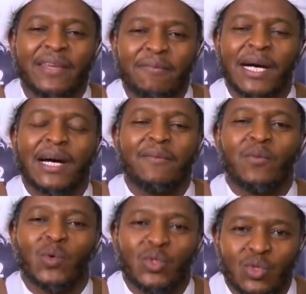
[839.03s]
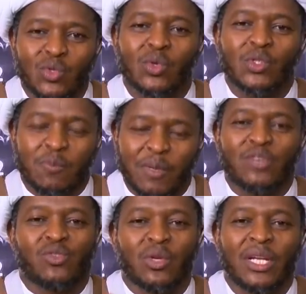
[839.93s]
imam was so
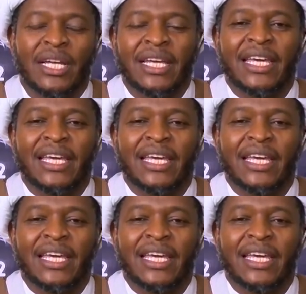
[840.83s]
special